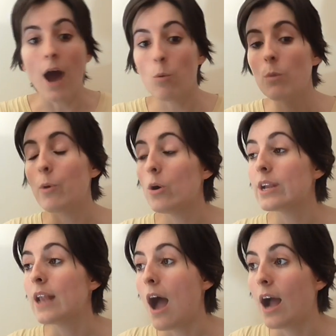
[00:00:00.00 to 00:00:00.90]
At one
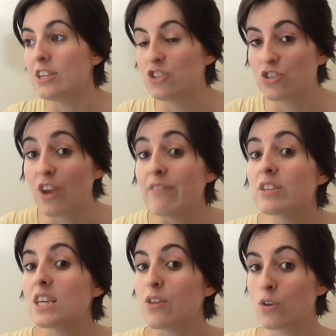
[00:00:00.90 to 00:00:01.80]
point, I
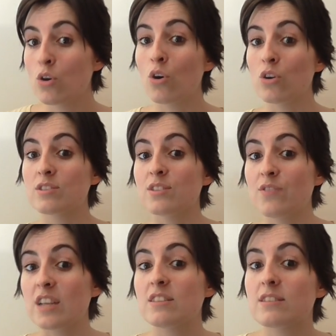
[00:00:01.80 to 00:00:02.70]
generally thought
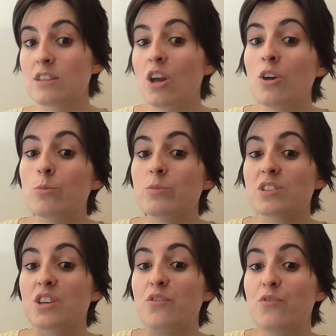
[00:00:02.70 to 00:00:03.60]
Sylvester Stallone was
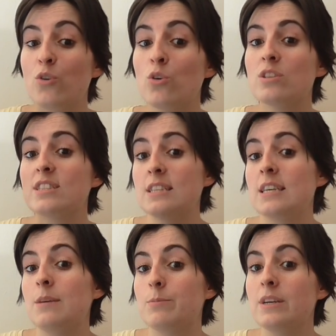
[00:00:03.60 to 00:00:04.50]
going to fall
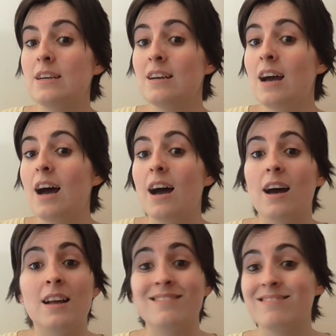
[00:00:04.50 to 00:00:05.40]
asleep,
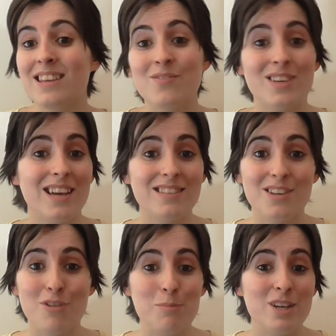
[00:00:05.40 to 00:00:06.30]
and even
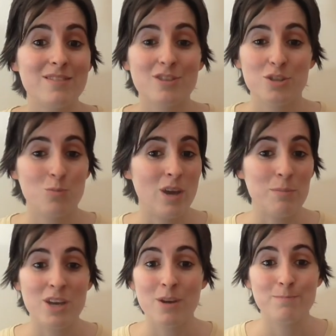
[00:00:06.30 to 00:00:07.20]
Kelsey Grammer couldn't
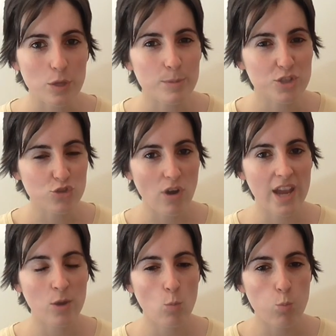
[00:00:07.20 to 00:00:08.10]
wake me up. The film is
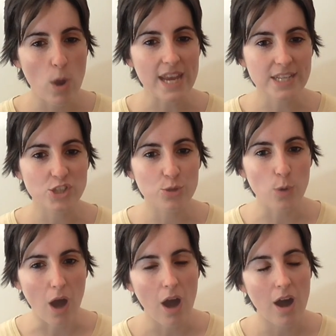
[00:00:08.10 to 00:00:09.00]
trying way too
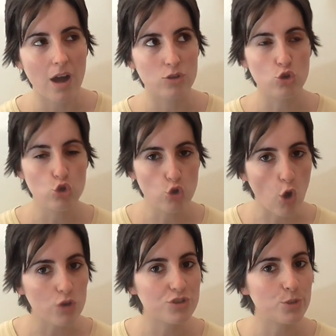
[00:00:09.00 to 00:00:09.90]
hard
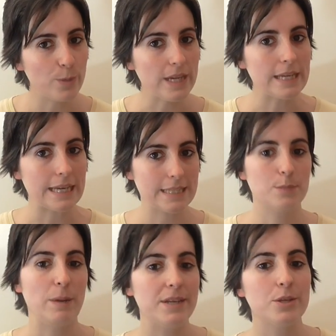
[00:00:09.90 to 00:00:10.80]
not to be an
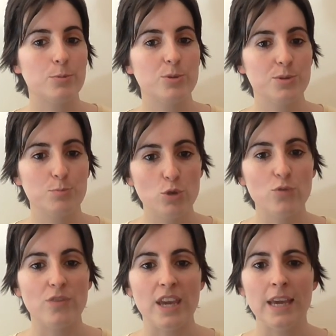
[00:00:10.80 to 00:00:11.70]
Expendables
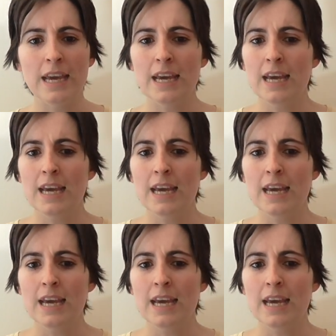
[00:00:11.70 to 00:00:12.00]
movie.